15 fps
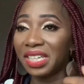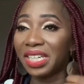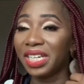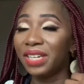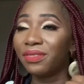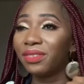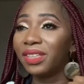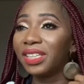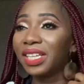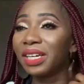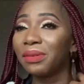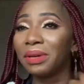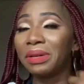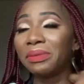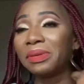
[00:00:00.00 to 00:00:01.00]
Even then,
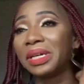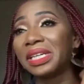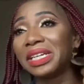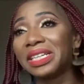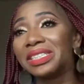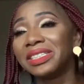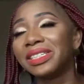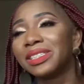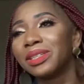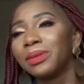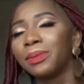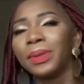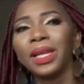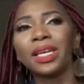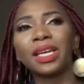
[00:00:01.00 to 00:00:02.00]
when we are in Nigeria, so
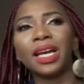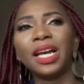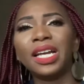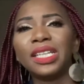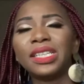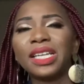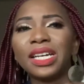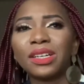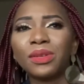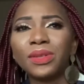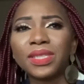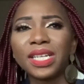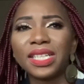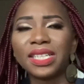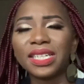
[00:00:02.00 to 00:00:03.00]
be like, their
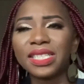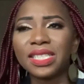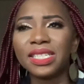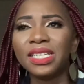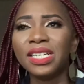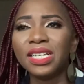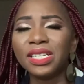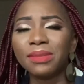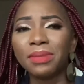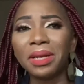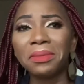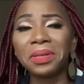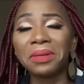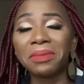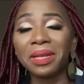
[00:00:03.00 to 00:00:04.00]
clothes are dirty, blah
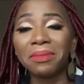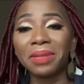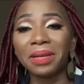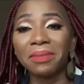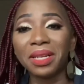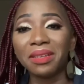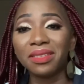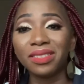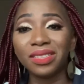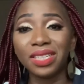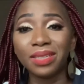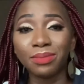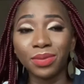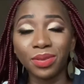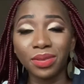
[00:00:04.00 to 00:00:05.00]
blah blah blah blah.
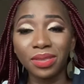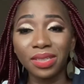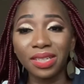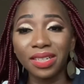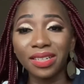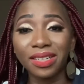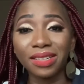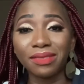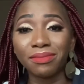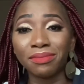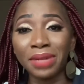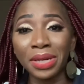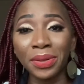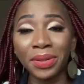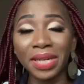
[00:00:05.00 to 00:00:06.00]
Nemo,
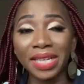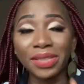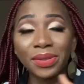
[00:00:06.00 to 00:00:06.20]
my own.